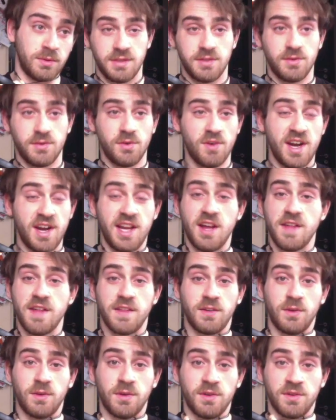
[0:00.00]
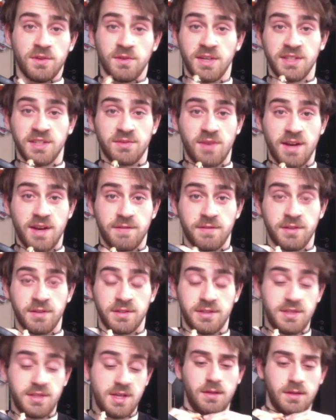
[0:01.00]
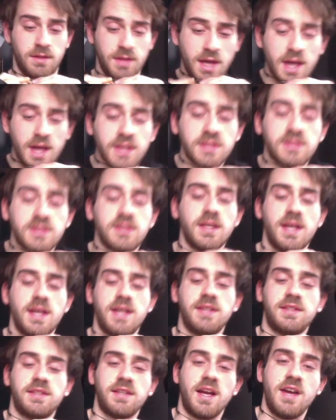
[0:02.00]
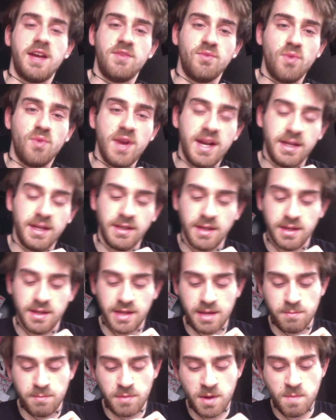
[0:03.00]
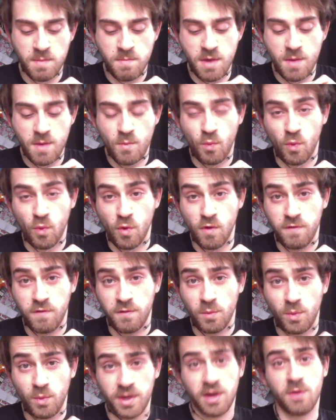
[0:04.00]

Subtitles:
or any other Lord of the Rings reference. This is a ring that my mum wore from when I